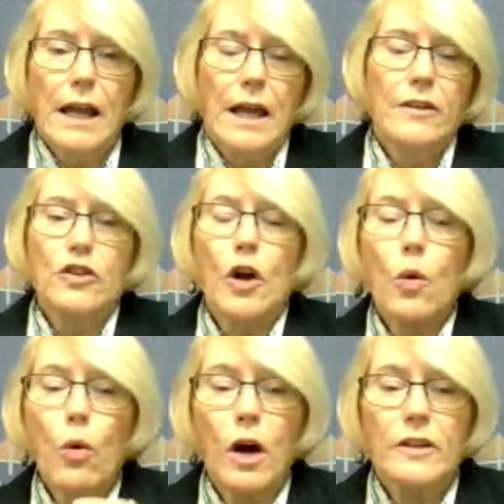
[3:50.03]
And you
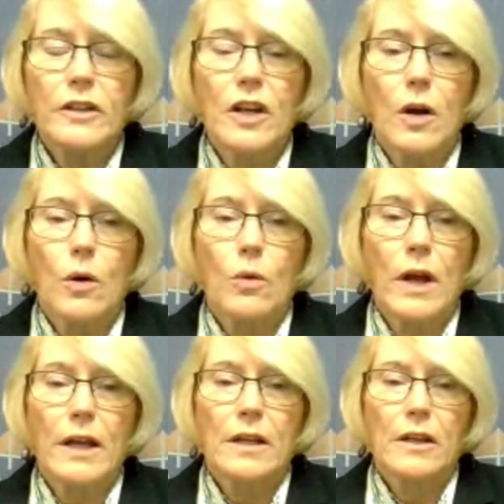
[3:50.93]
don't want to go
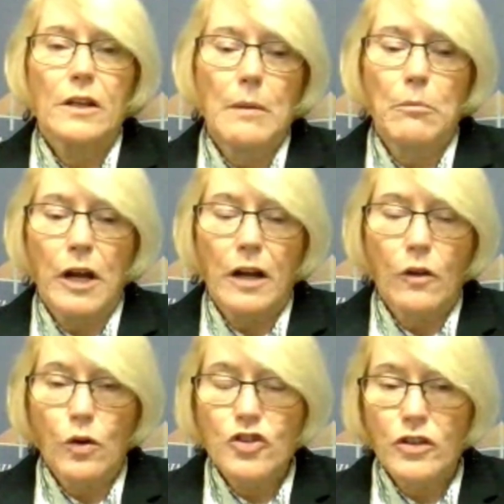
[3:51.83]
away. But of
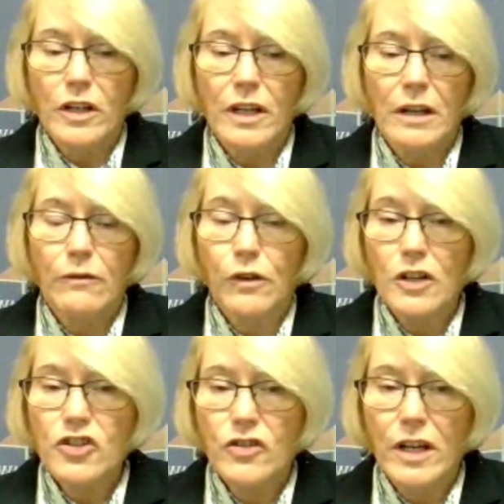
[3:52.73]
course, you're going to get
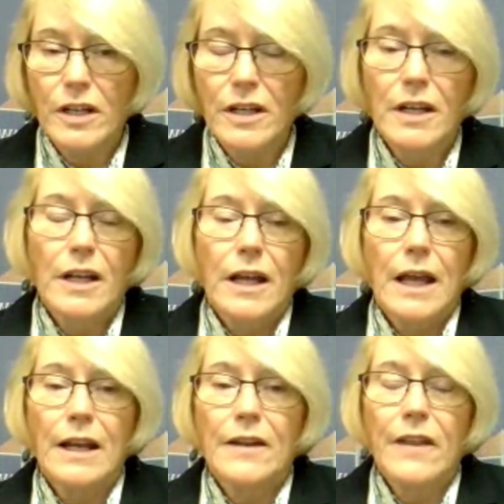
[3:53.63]
frustrated.
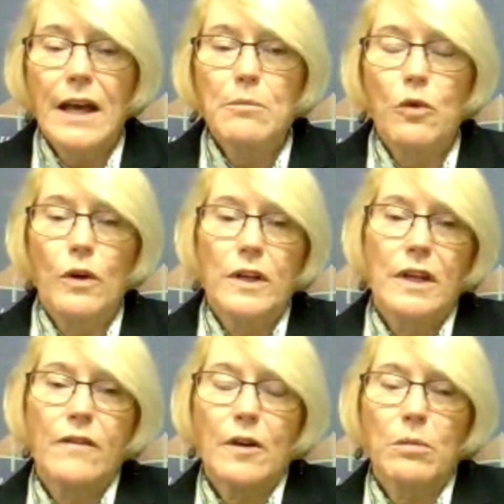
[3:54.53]
And at that point,
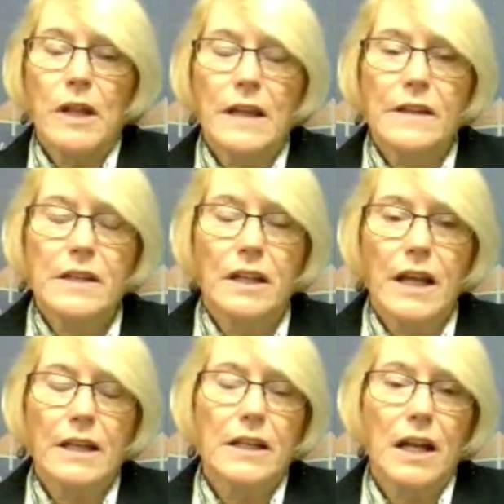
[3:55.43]
if they're playing the
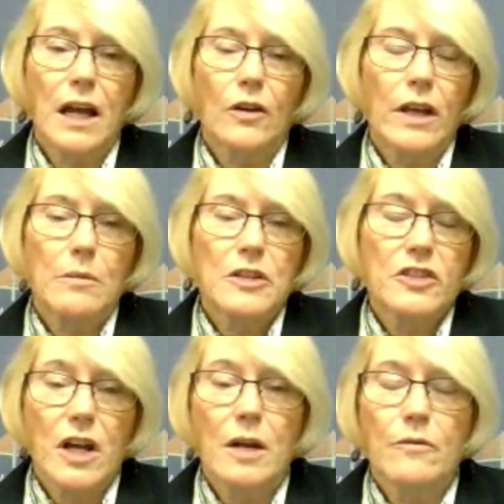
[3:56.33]
delay and denial game, it's
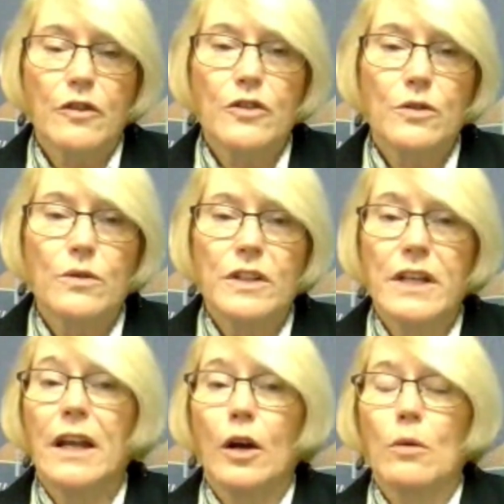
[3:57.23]
time for you to
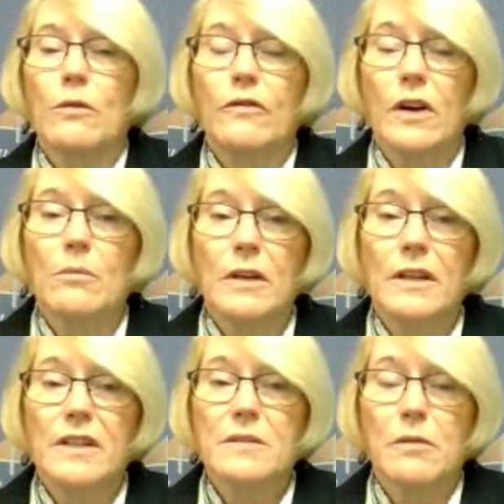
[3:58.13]
get help from
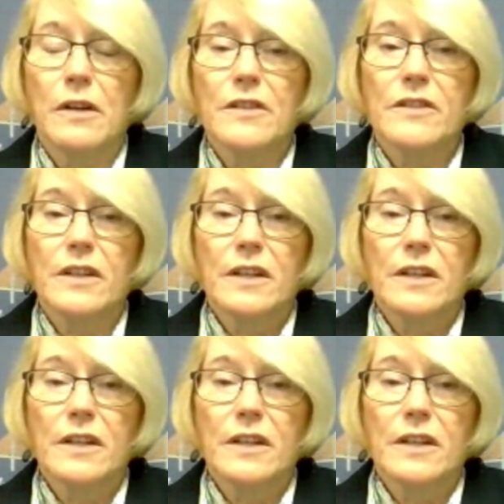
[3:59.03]
an experienced